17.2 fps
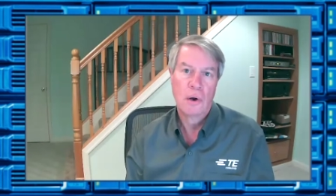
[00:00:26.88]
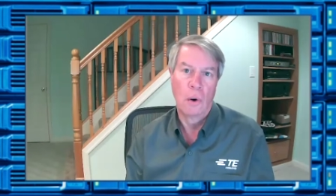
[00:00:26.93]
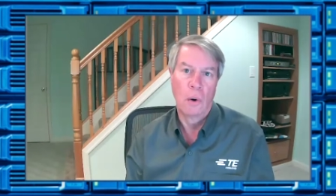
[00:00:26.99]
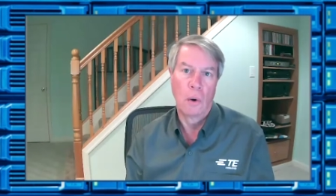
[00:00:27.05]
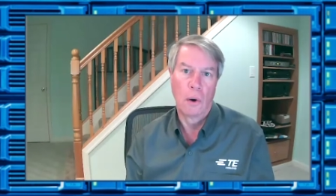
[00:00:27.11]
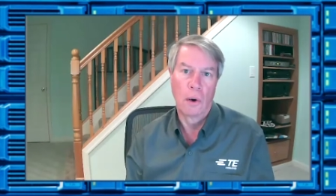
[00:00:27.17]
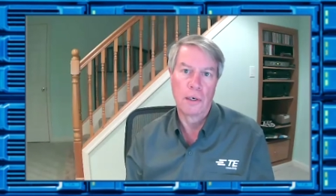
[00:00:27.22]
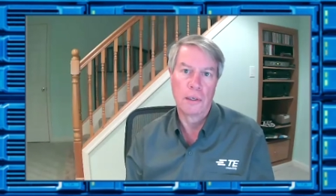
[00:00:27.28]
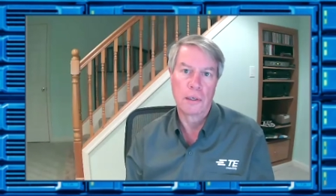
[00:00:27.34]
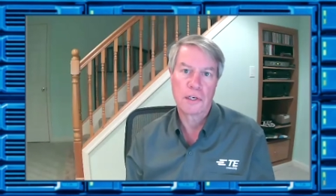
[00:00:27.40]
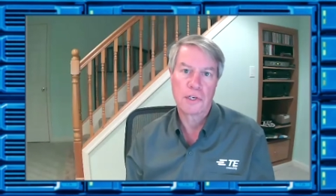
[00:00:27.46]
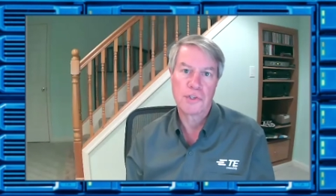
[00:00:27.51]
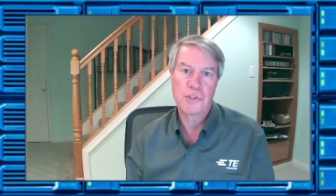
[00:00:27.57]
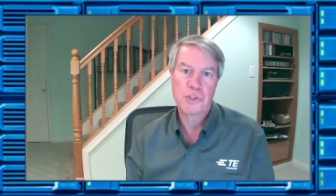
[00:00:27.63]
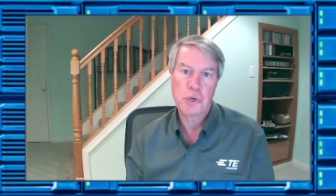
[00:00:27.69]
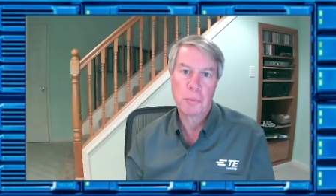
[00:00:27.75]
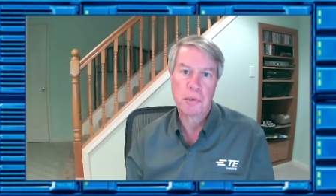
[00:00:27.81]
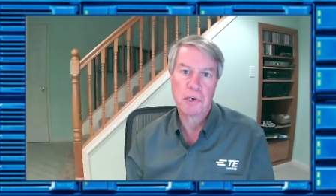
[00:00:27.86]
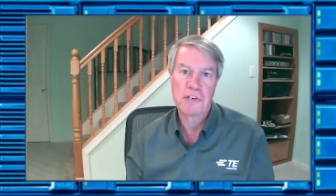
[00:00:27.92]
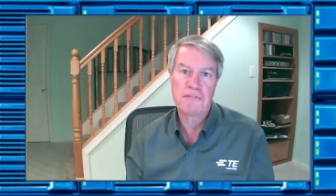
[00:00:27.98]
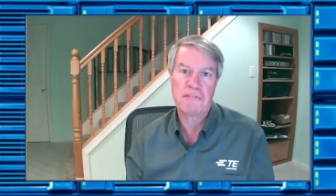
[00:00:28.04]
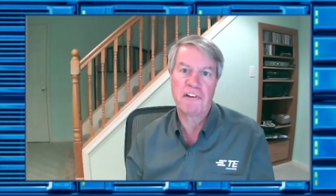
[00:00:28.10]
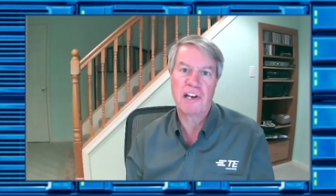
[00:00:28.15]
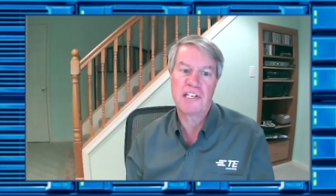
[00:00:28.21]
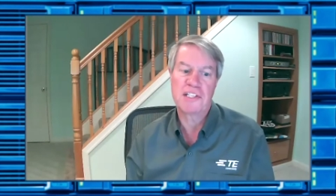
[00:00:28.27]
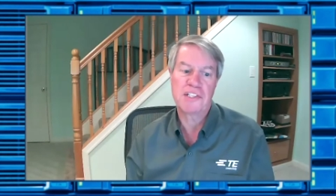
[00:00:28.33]
or consumer
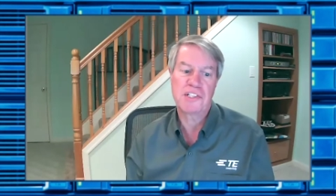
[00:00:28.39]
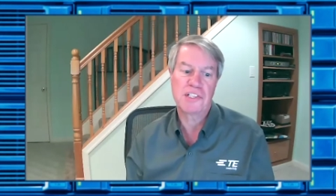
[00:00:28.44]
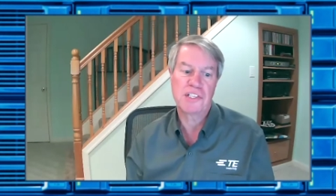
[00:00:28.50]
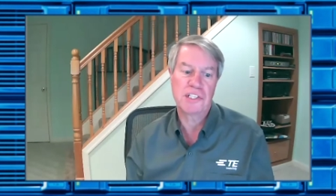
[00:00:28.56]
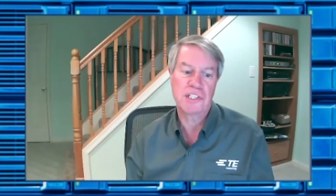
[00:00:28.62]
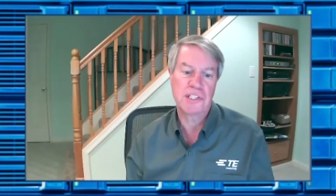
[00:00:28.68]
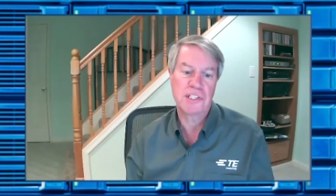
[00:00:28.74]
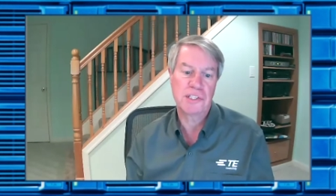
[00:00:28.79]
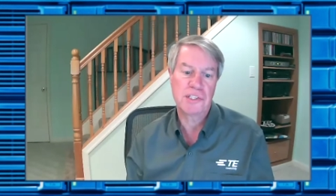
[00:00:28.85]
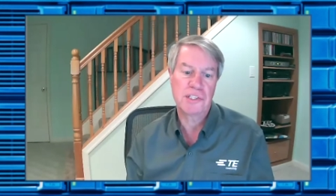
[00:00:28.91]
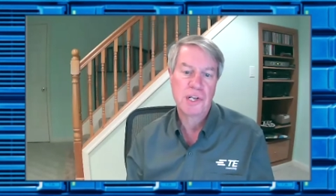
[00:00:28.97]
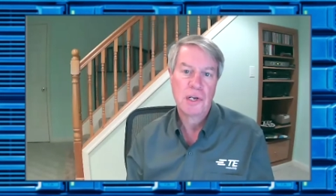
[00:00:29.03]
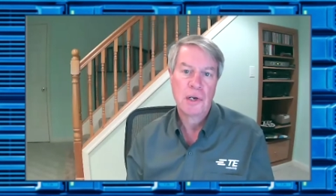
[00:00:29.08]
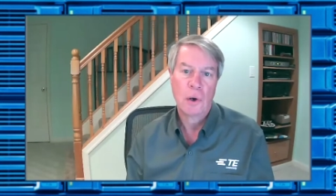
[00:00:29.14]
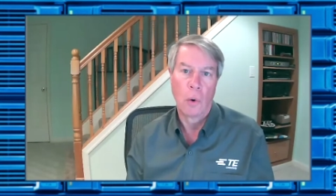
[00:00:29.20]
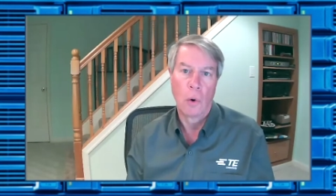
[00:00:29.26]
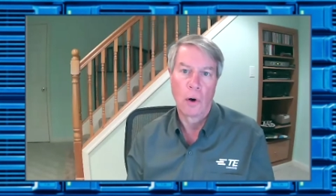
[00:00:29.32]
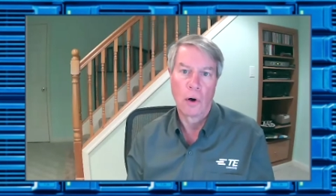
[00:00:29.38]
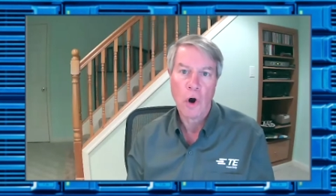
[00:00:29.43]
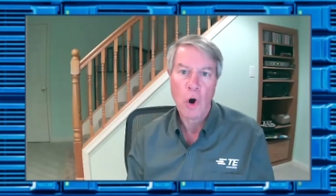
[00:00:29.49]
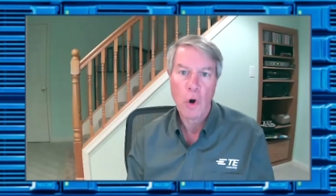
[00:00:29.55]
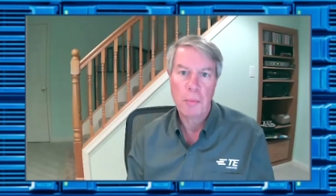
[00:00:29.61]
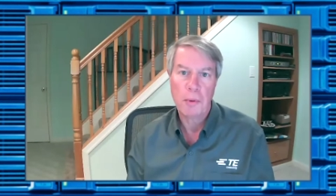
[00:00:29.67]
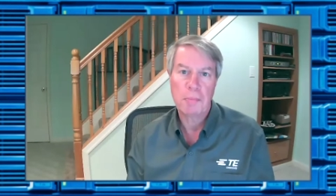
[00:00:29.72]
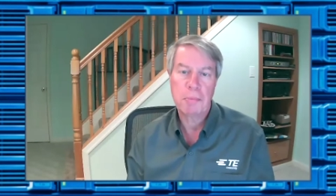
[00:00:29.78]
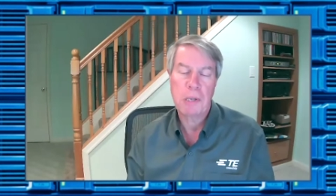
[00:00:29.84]
devices or
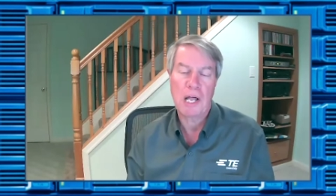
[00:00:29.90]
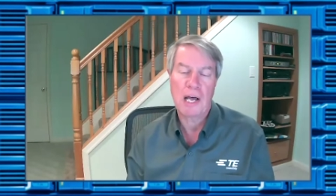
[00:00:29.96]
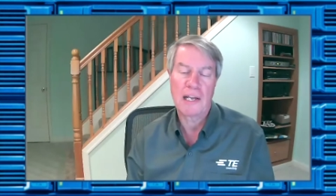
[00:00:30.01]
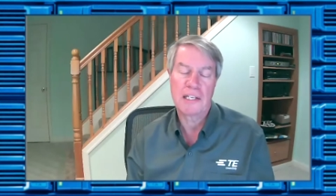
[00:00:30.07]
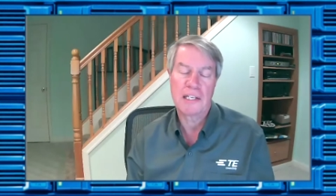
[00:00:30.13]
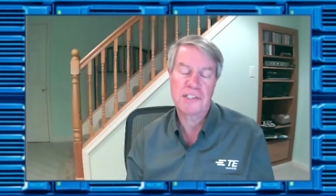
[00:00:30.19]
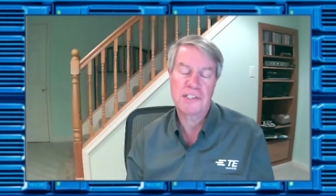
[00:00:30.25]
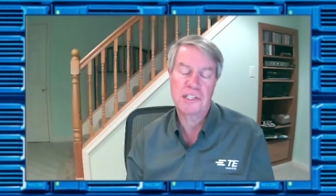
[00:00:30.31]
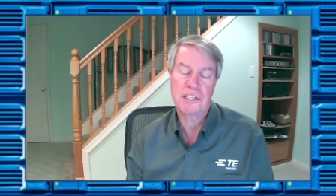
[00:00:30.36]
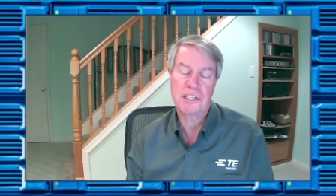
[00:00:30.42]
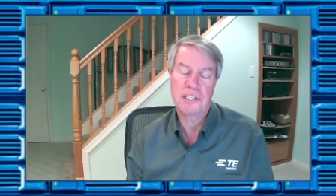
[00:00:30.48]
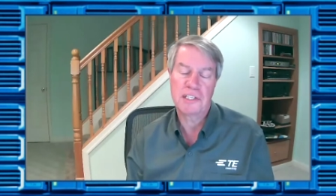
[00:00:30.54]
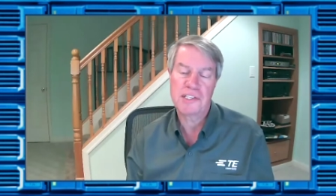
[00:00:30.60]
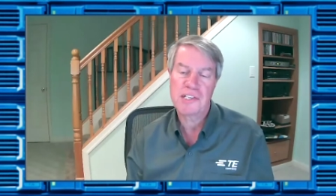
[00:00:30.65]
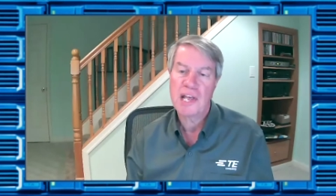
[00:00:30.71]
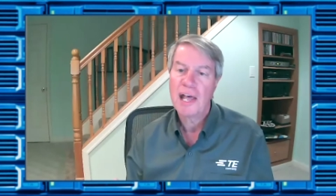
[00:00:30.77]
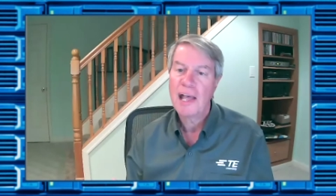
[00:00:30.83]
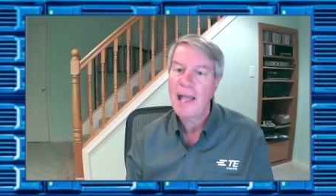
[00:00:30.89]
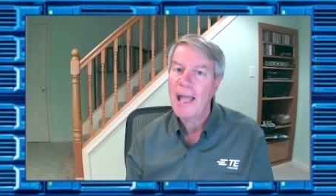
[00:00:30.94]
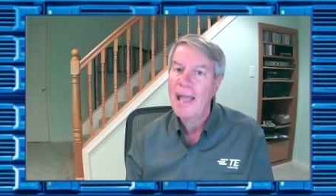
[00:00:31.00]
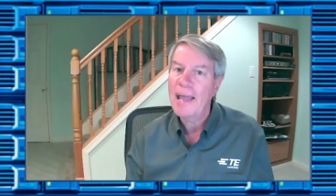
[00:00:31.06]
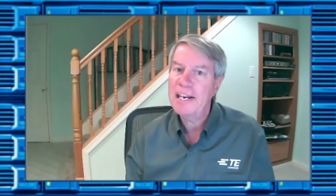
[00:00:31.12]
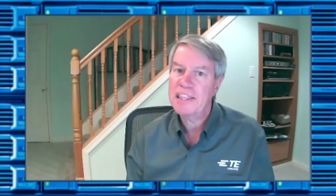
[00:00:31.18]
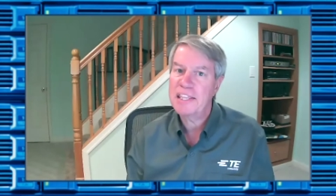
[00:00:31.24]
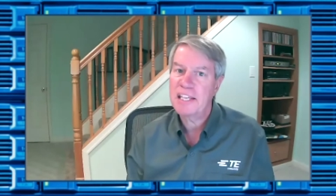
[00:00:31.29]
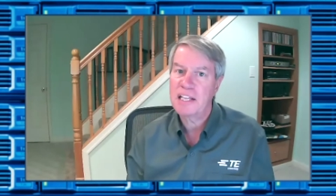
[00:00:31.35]
home appliances,
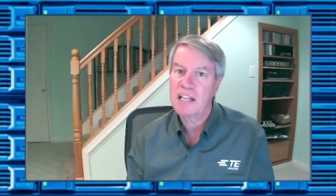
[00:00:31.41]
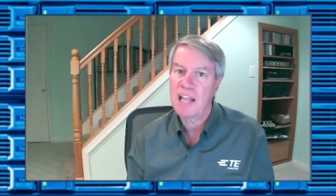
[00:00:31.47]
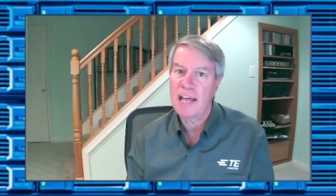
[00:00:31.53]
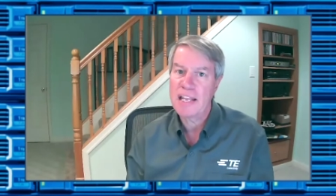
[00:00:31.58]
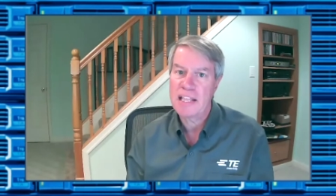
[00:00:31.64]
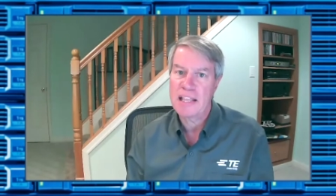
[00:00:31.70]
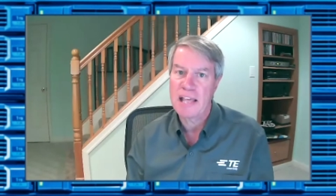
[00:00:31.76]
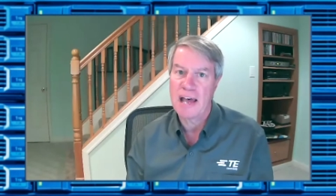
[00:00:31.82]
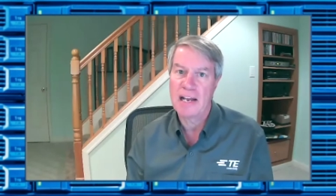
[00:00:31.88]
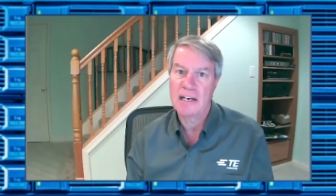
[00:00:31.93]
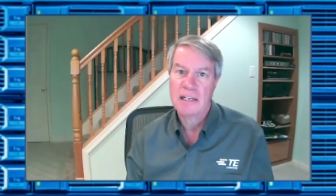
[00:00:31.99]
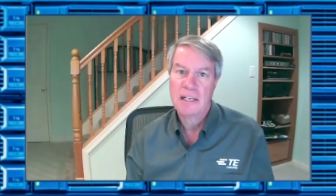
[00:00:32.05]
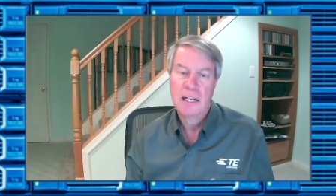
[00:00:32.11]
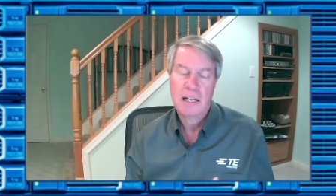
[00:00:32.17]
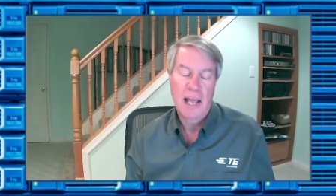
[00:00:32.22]
anything like that.